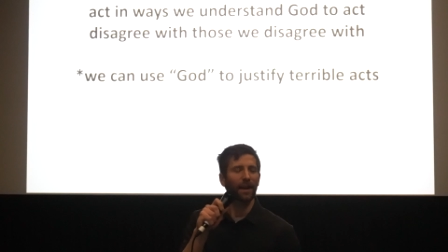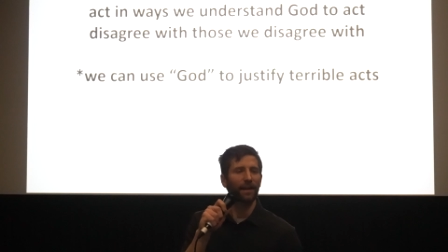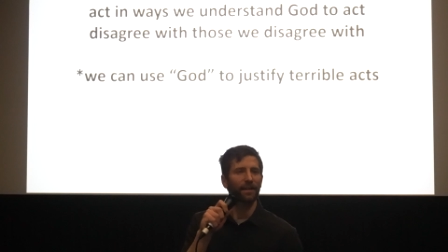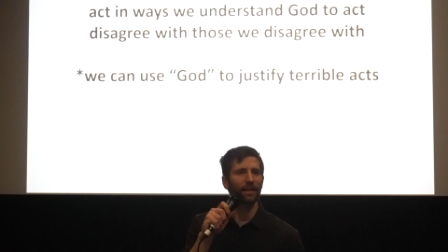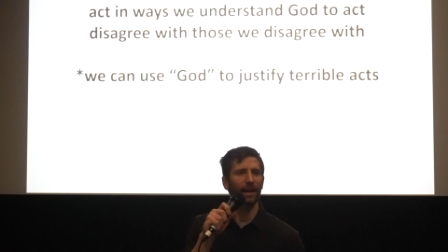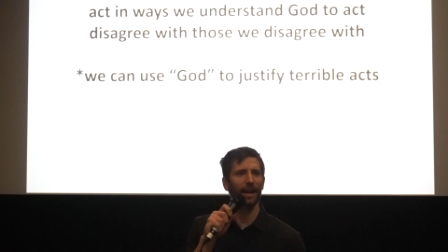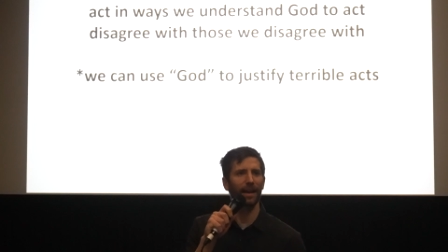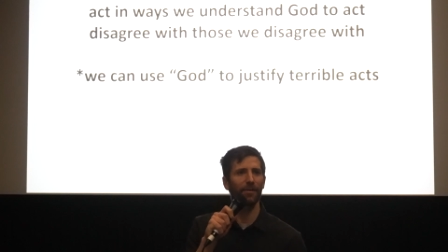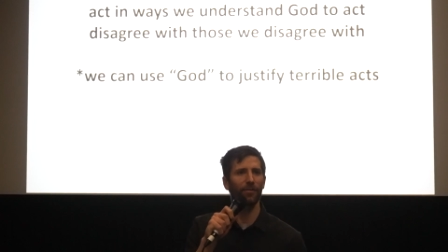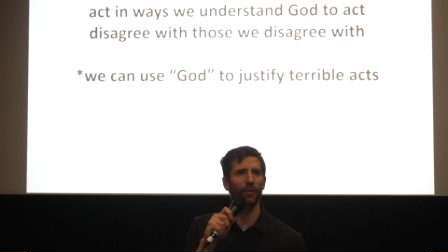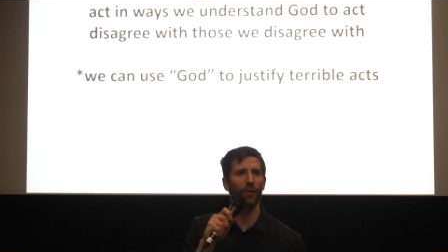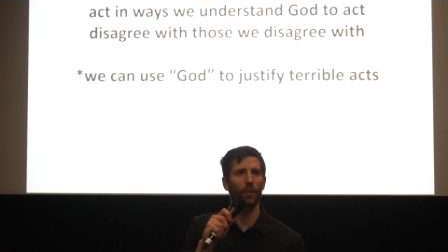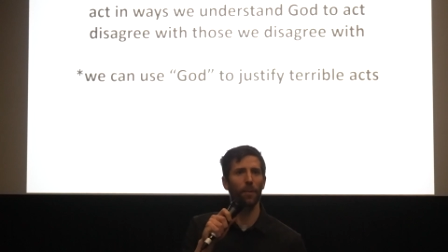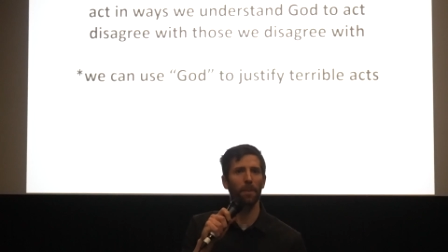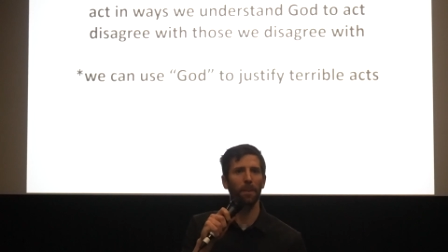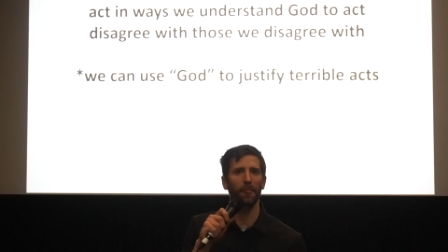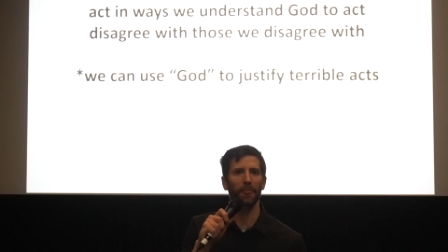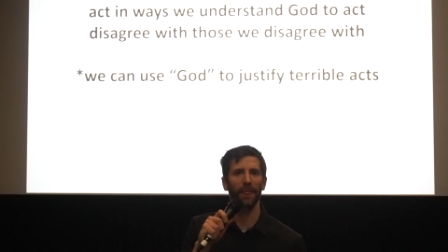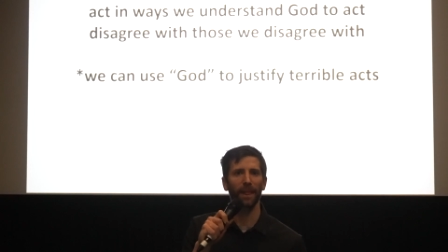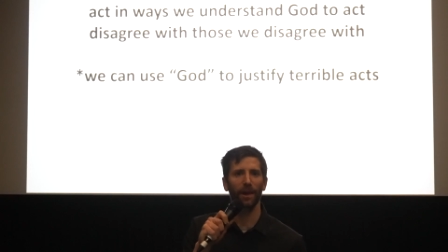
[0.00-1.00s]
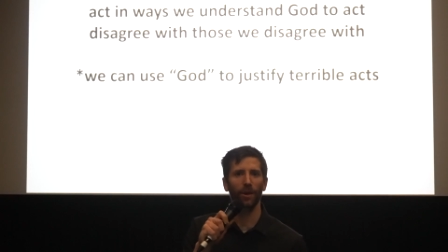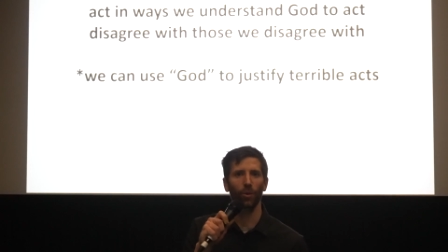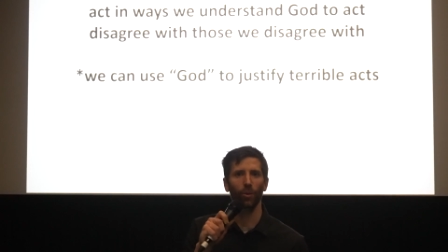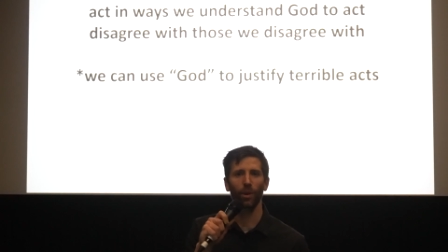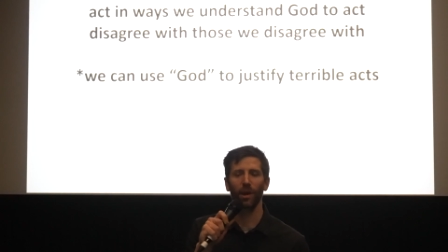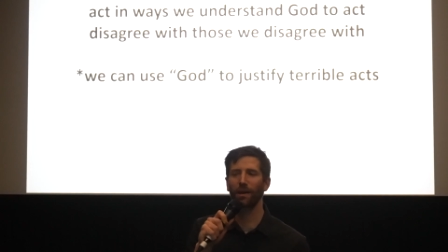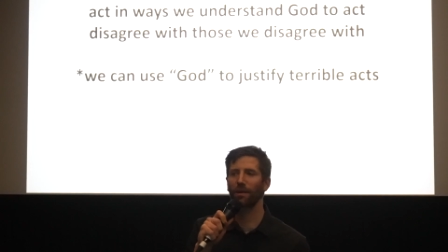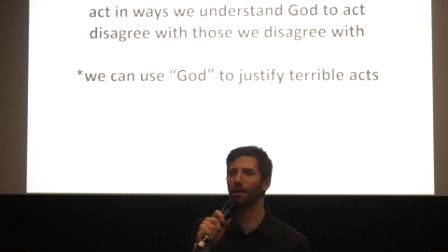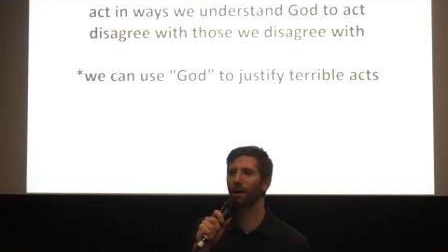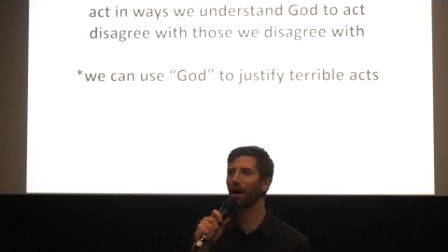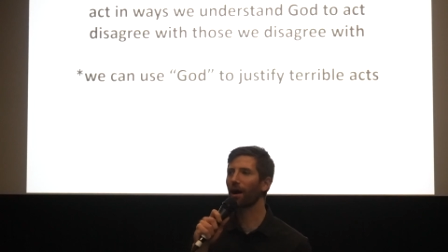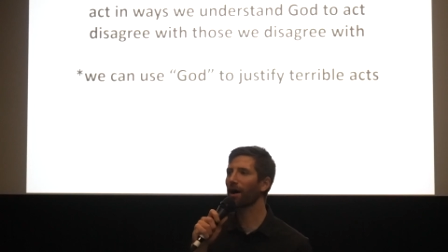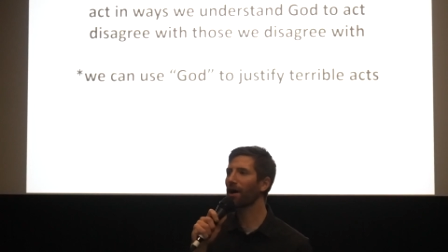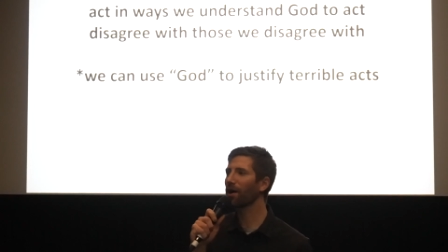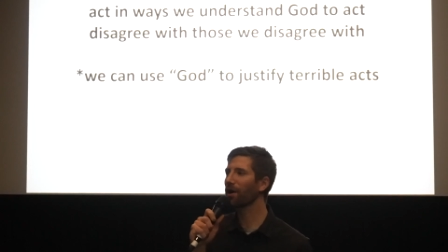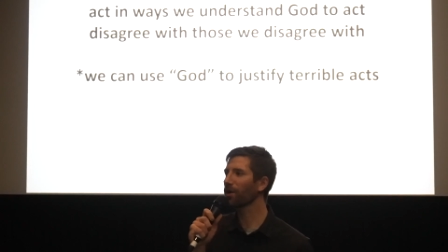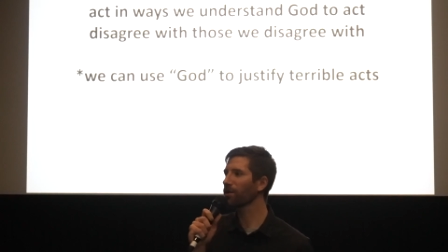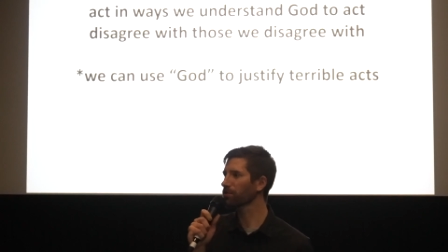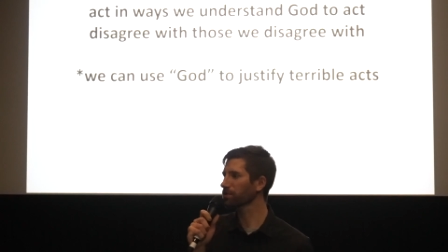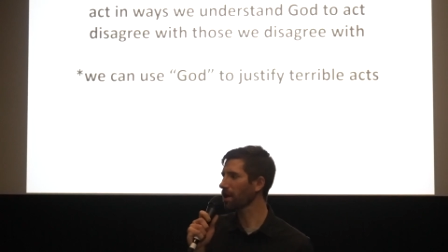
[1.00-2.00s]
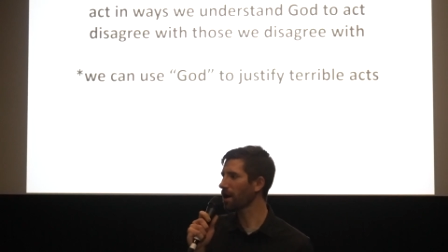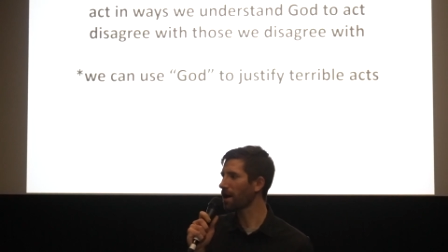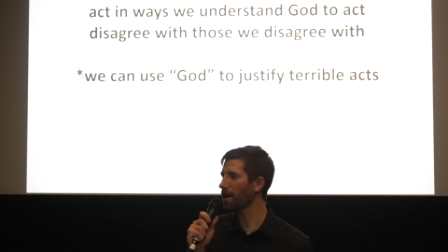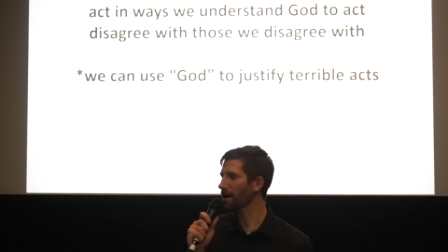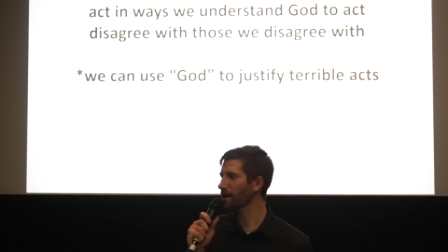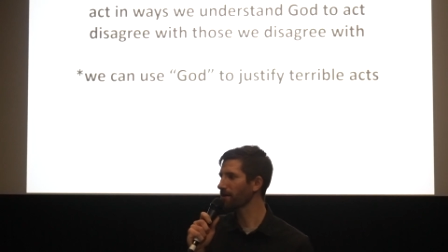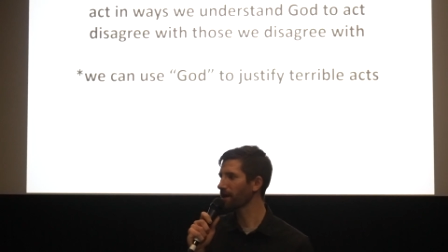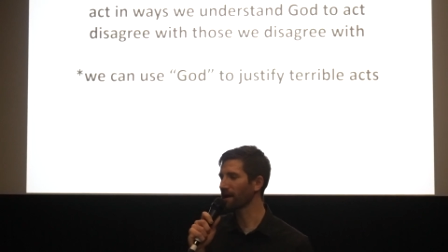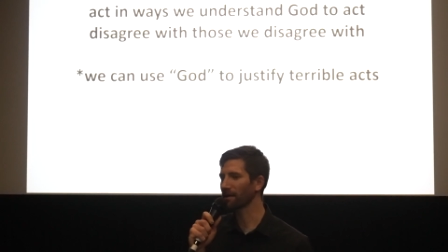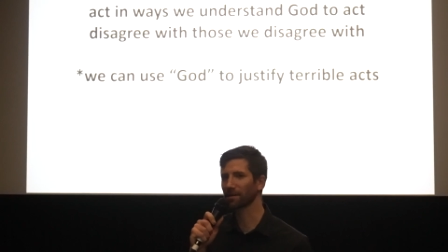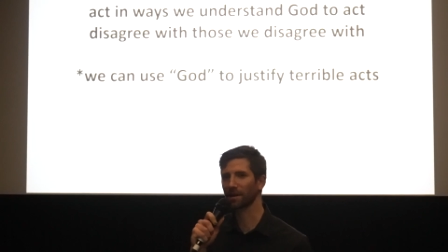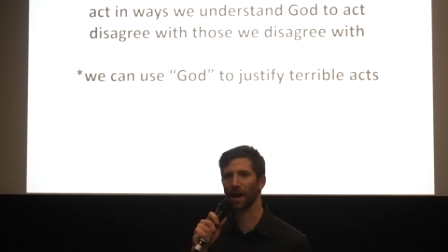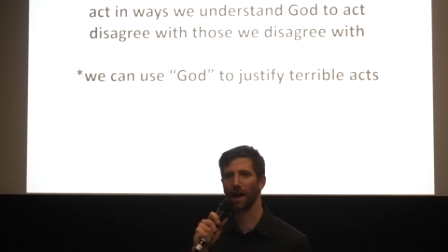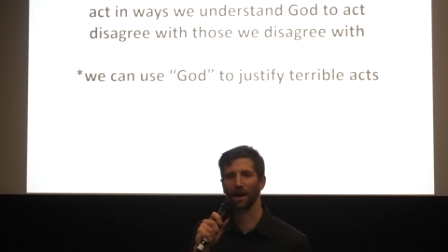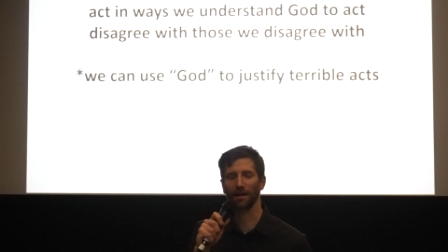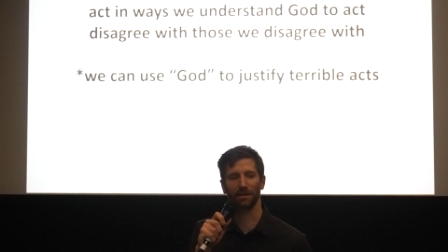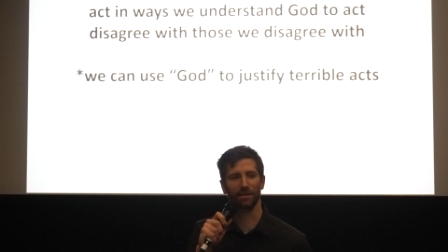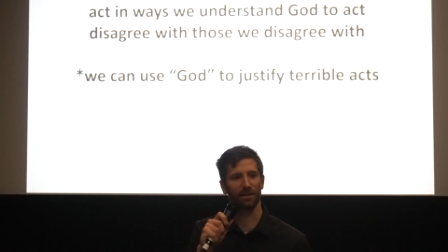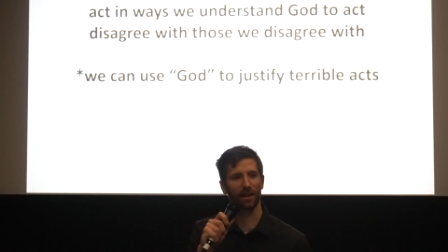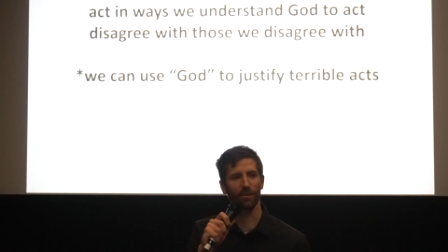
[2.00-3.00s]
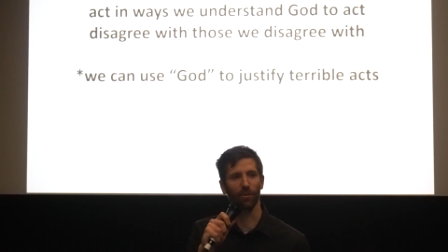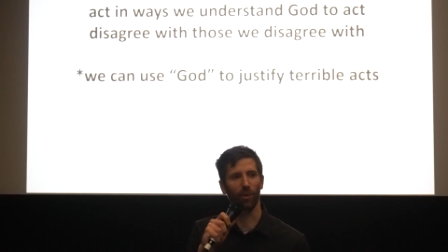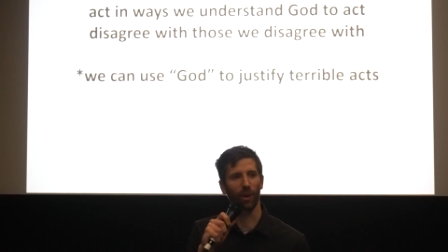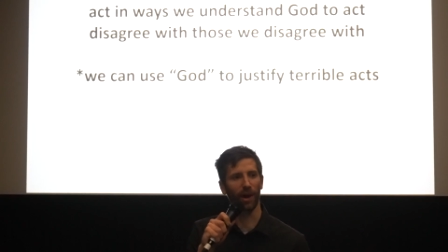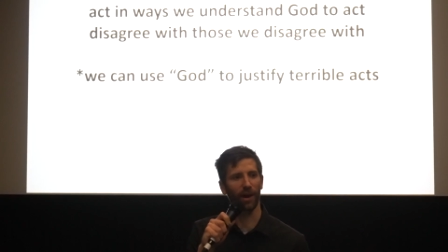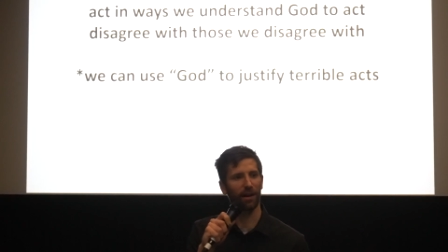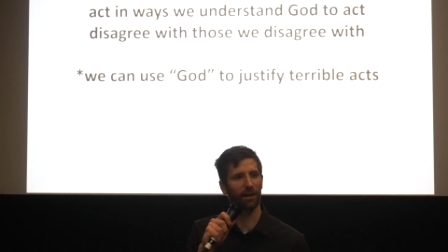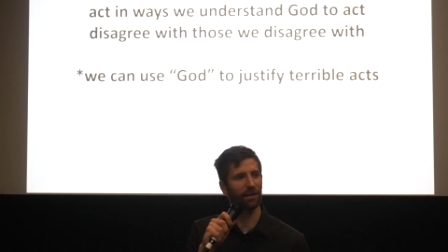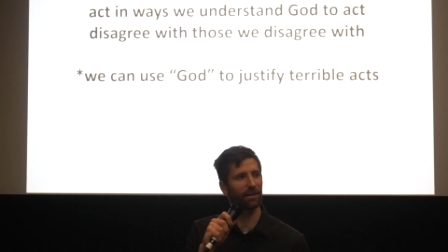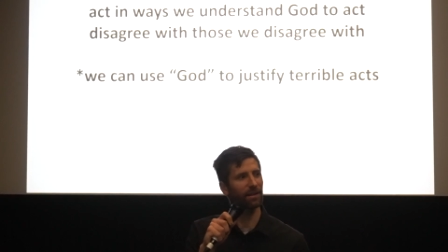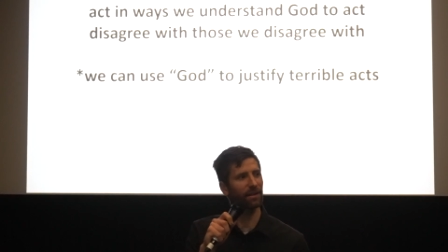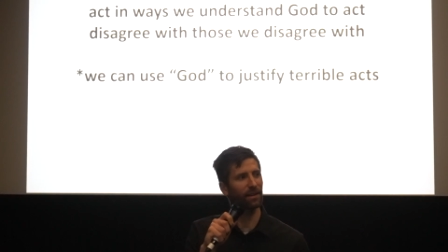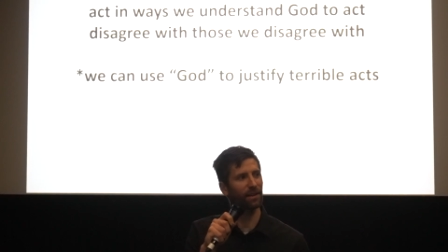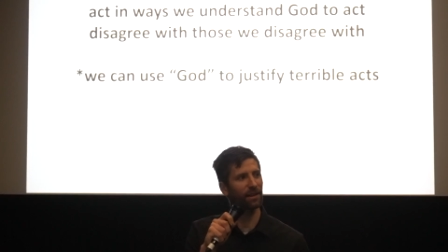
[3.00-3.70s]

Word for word: Dave, we're all wrong about God somewhere.